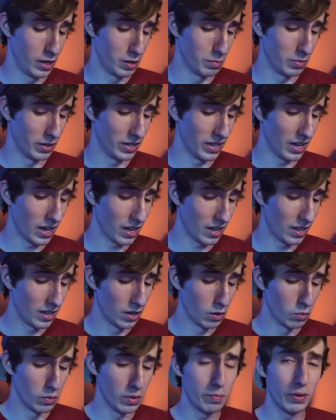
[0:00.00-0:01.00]
But yeah,
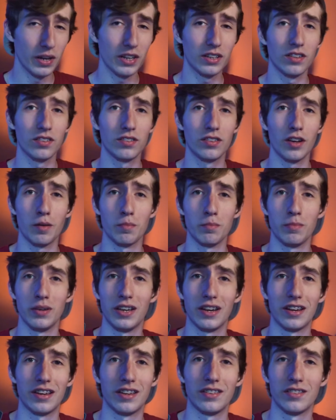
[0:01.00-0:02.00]
we picked this up
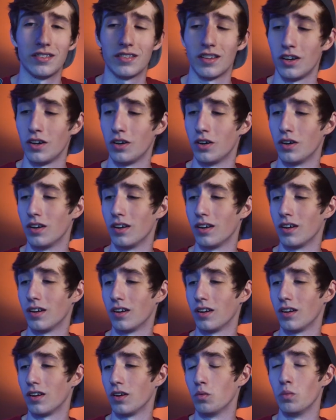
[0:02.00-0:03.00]
because
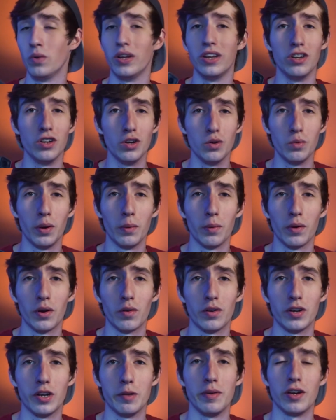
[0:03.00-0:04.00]
we knew we were
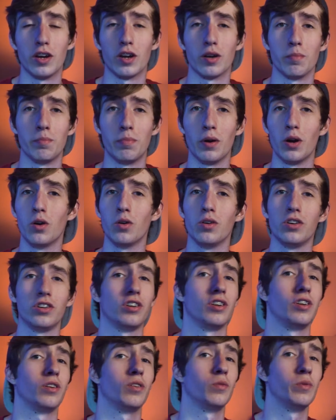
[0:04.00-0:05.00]
going to be on a boat.
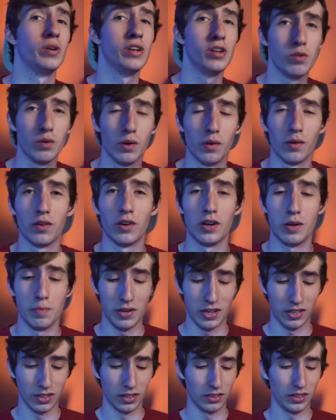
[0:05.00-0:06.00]
We knew we were going to
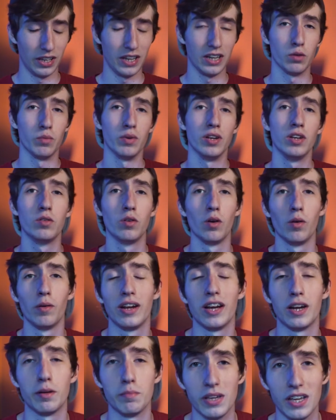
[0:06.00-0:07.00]
be in the lake. We knew we were
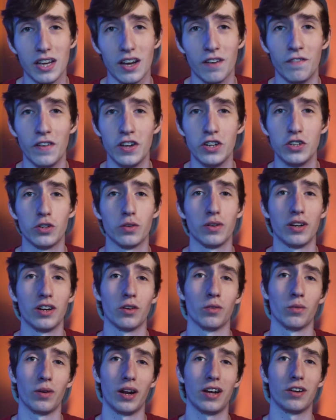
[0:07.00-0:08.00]
going to be adventuring
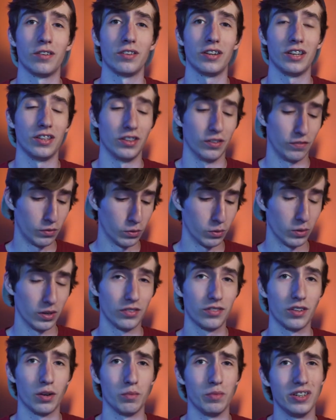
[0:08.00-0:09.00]
around in the
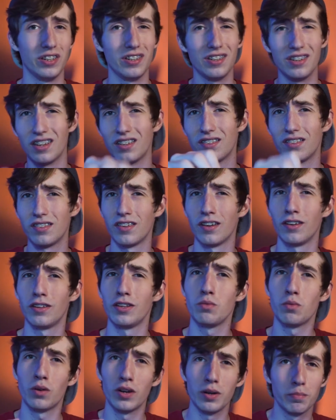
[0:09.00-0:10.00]
forest, and we didn't necessarily
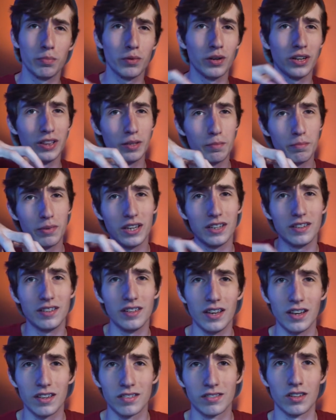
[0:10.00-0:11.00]
want to bring the big
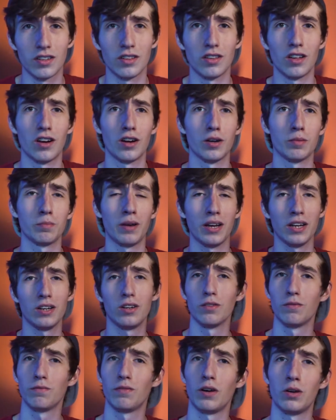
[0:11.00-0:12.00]
DSLR
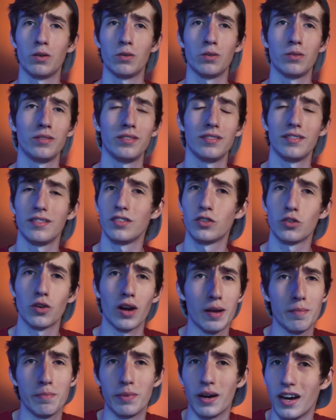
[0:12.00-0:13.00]
microphone
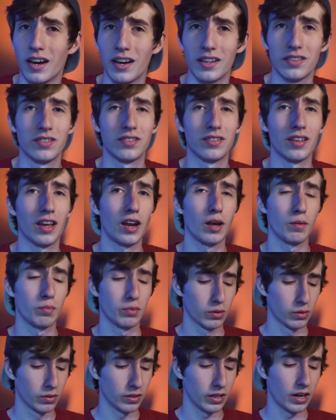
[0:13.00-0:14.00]
tripod setup
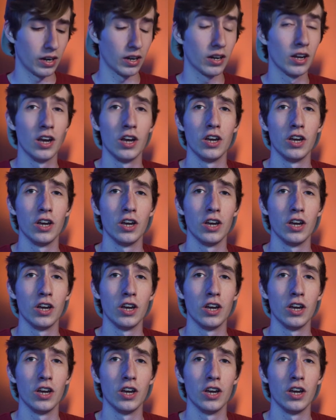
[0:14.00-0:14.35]
through there.